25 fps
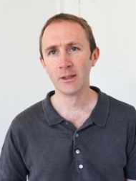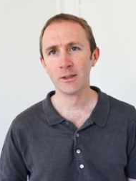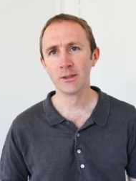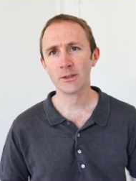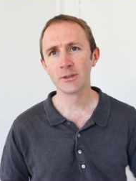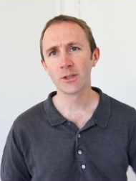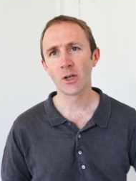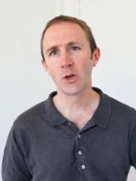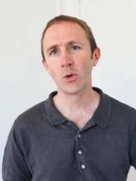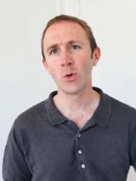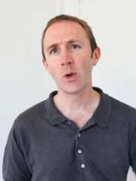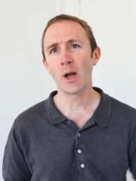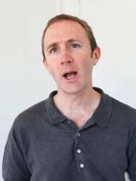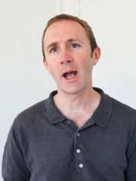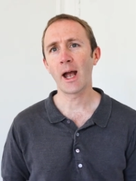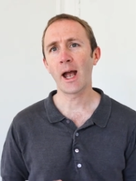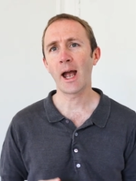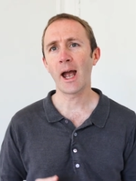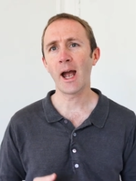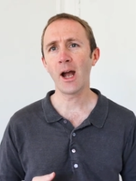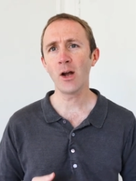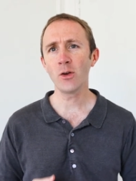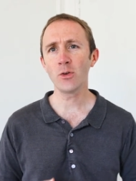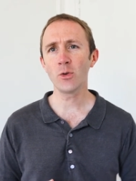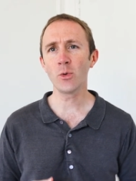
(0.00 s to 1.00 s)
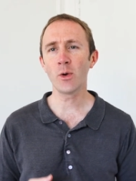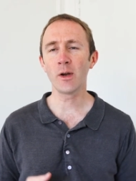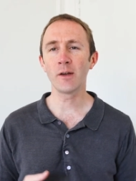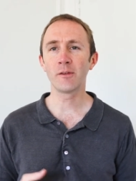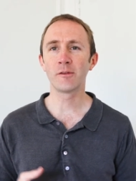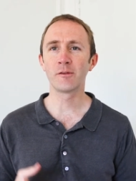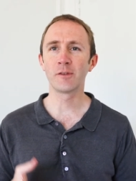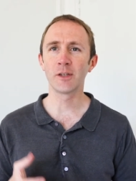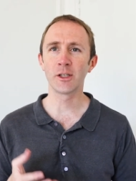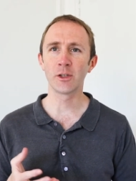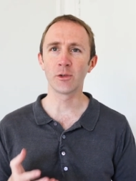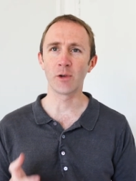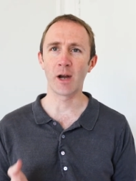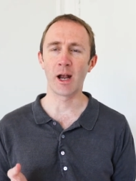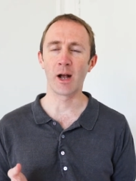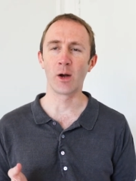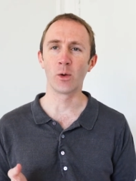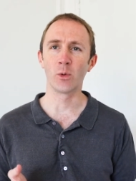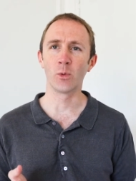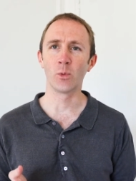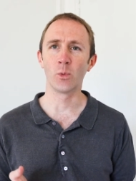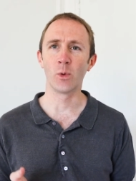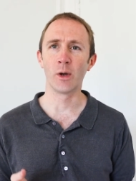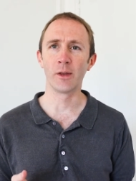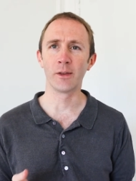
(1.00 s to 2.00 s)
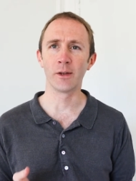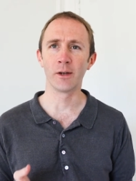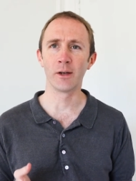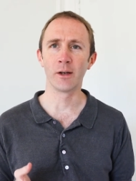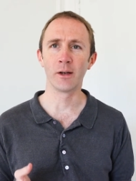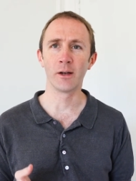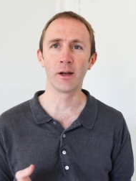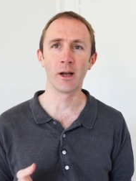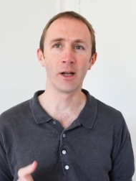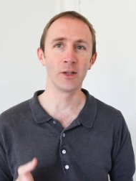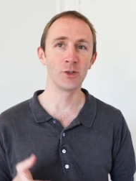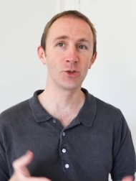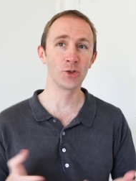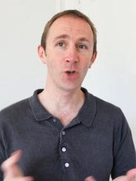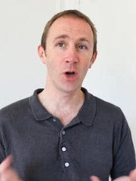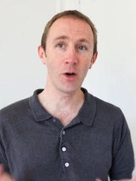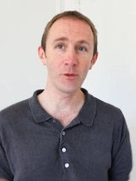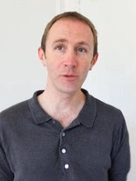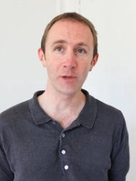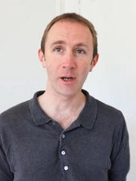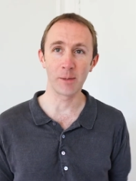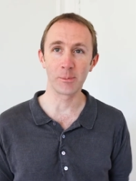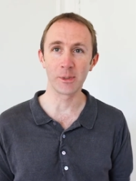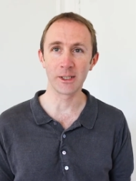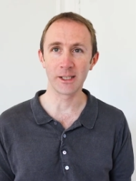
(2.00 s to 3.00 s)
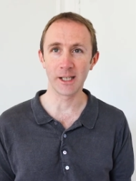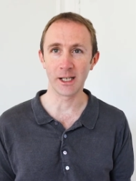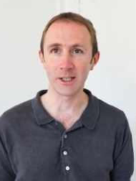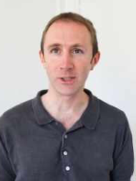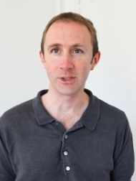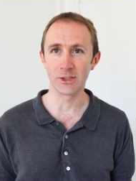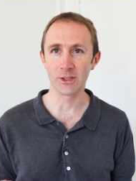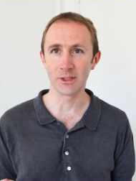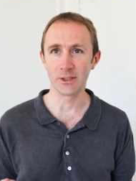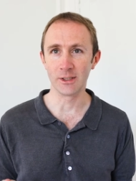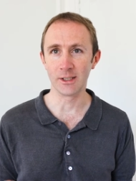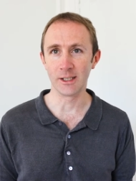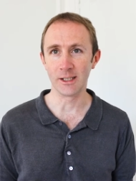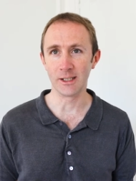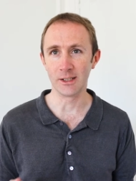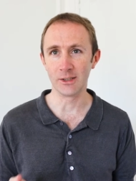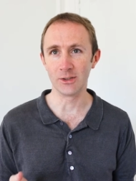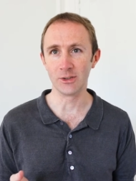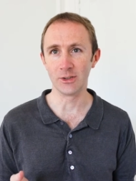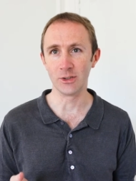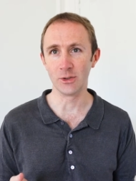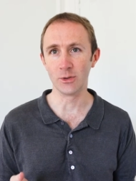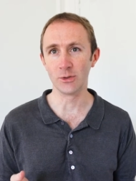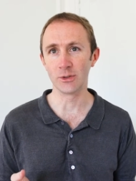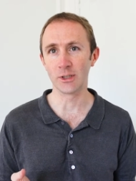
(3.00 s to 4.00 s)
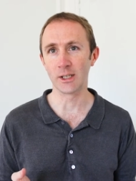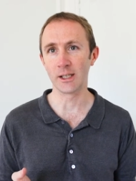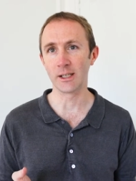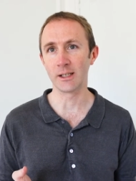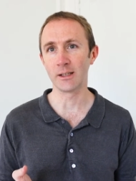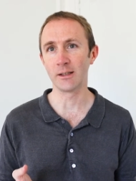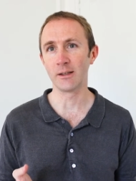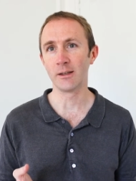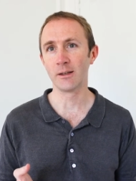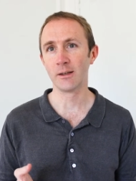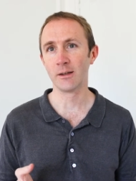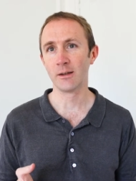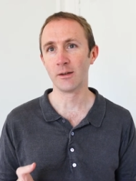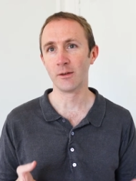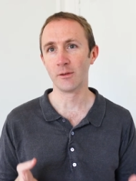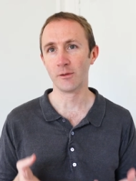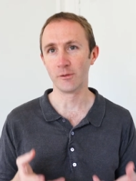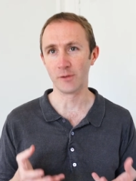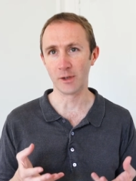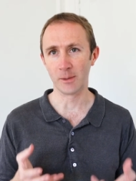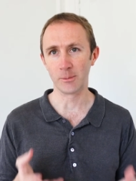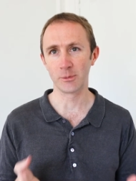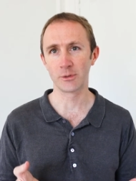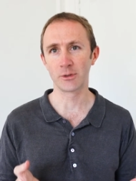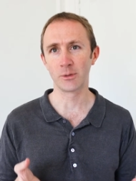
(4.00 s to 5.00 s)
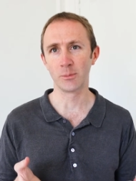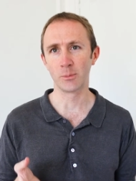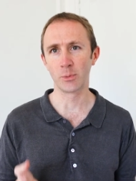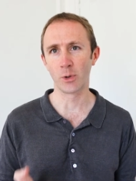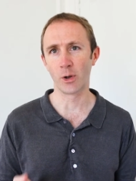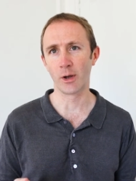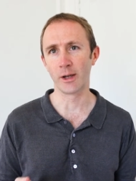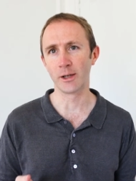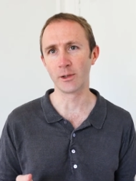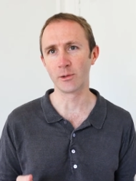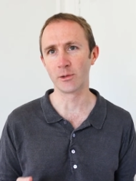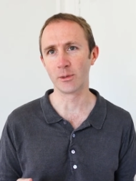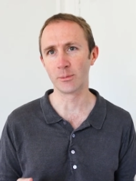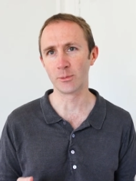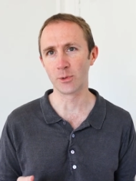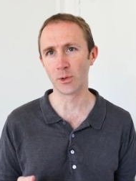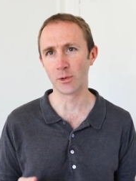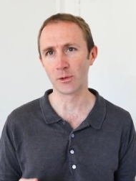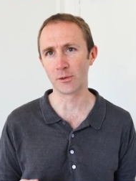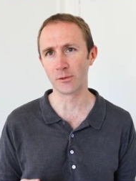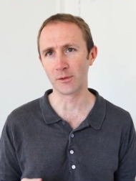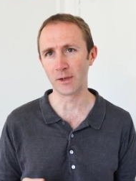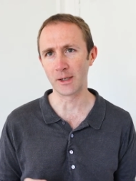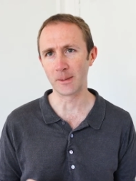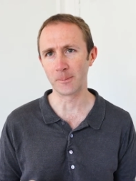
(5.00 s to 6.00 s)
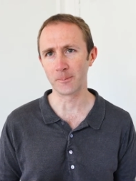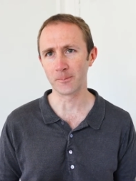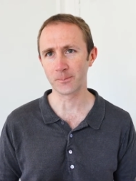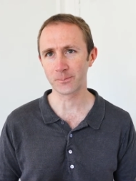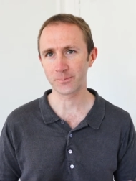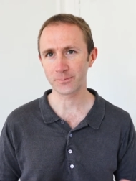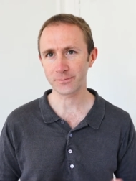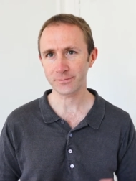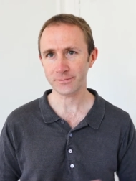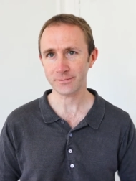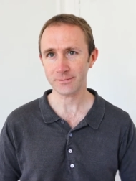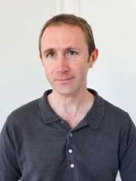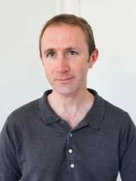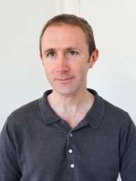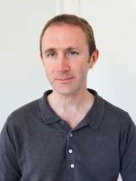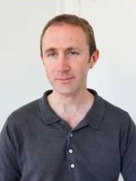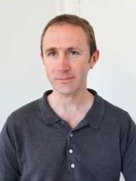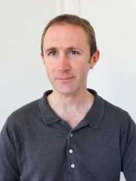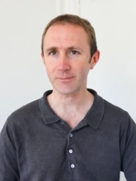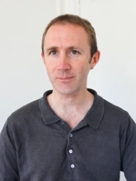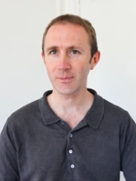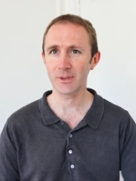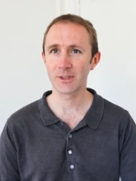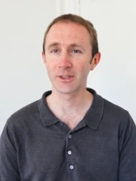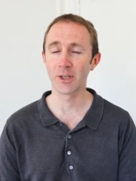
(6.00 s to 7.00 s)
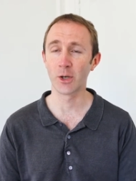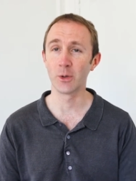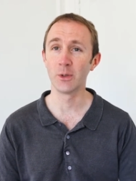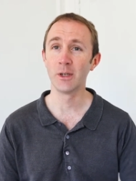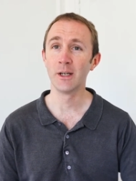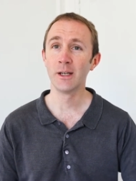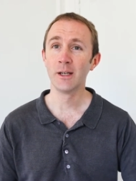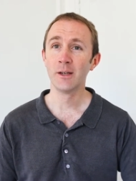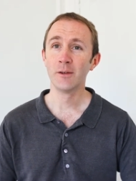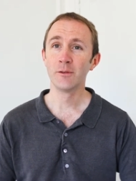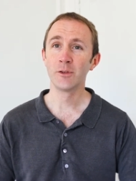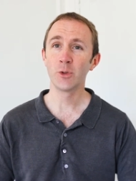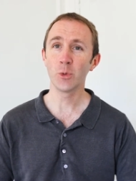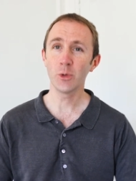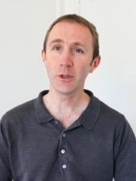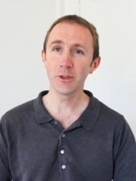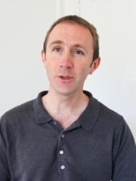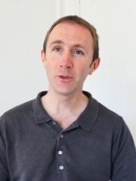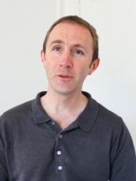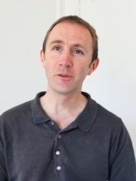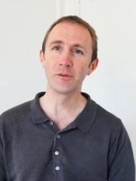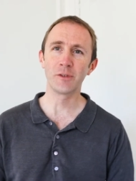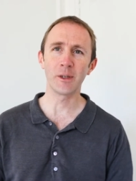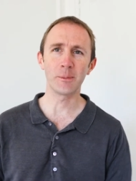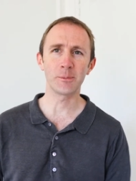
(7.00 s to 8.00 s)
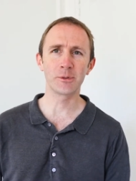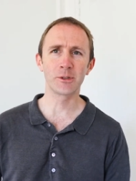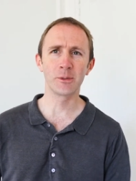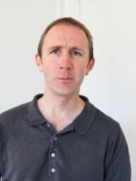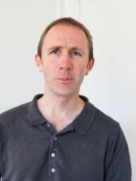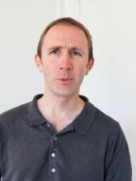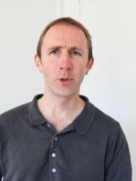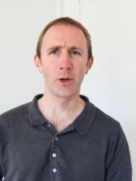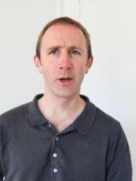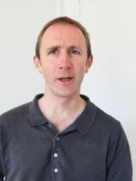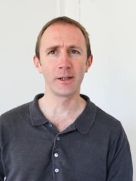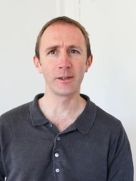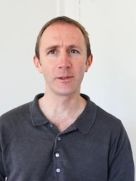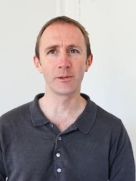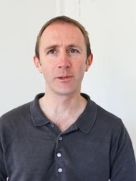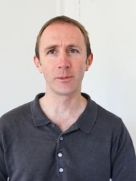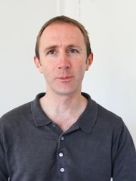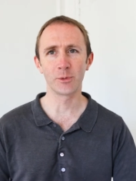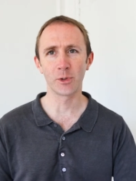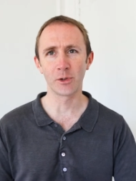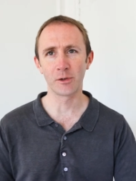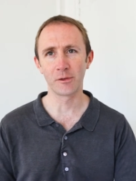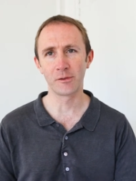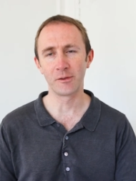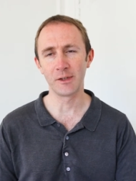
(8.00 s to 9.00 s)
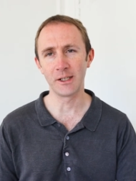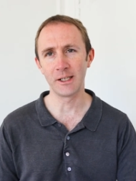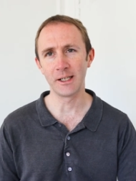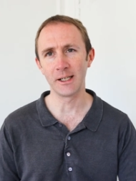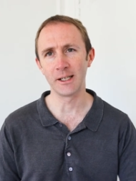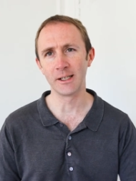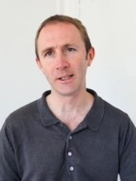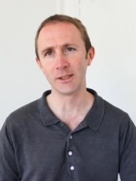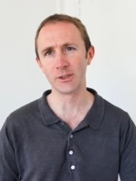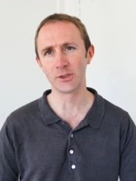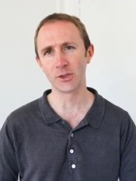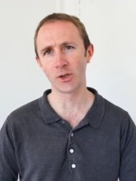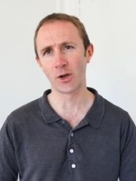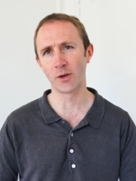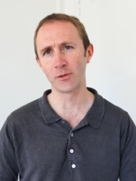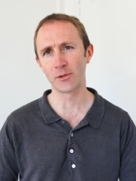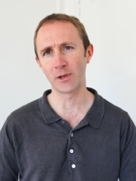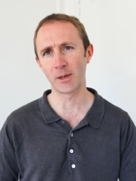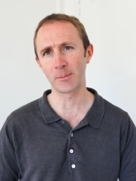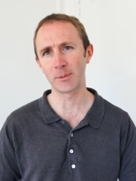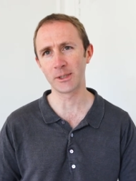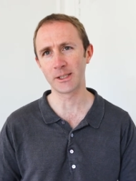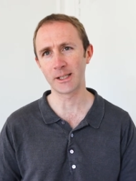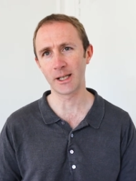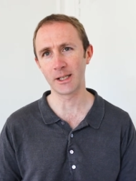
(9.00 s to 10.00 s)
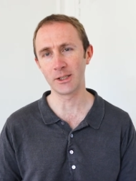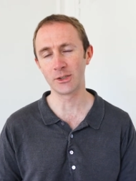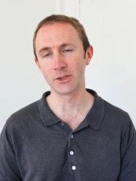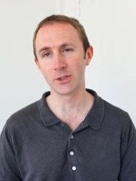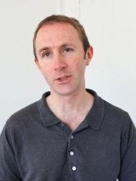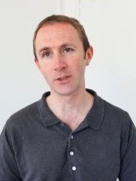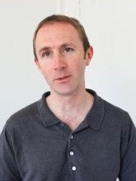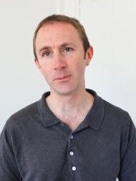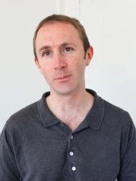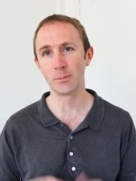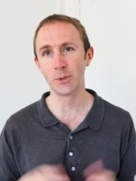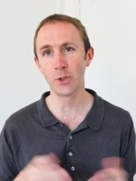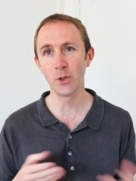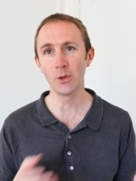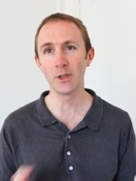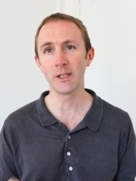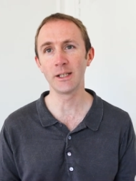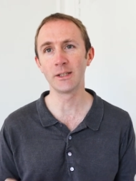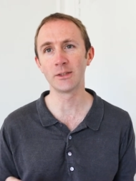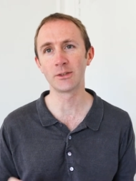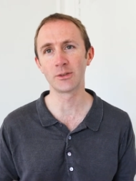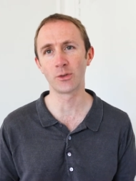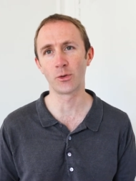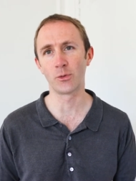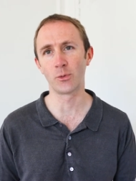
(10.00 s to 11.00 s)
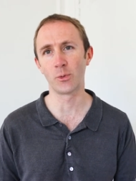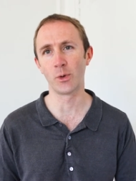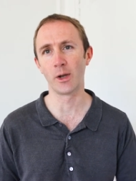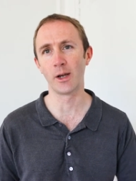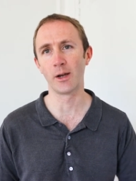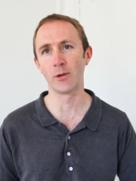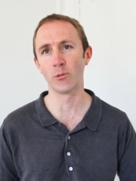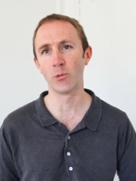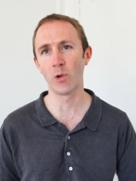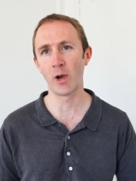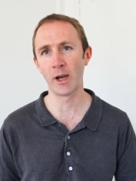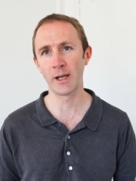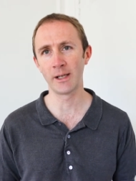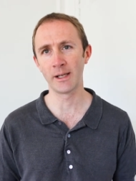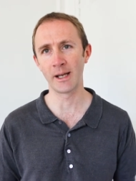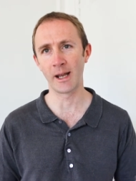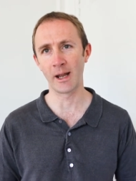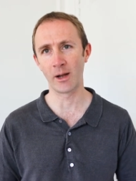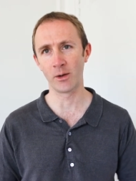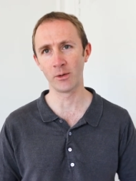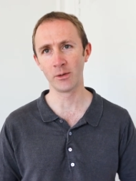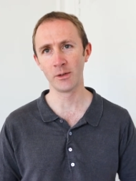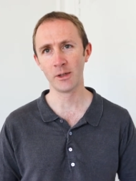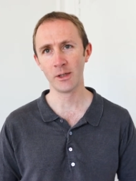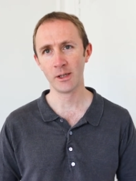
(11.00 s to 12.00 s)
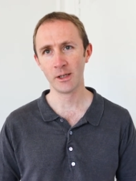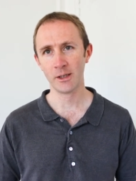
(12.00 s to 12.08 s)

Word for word: So how do I figure out whether a Java application is using FIPS compliant cryptography? So if you want to do FIPS compliant cryptography in a Java application purely in software right now,